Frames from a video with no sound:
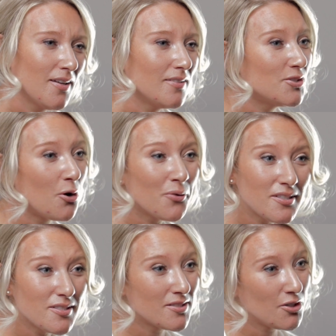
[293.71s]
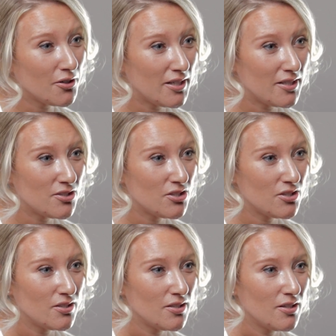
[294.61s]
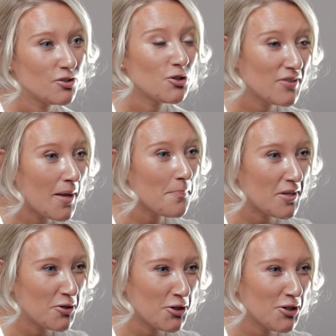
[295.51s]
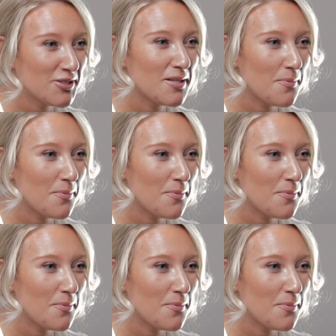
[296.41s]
Don't get discouraged. Turn that bitter to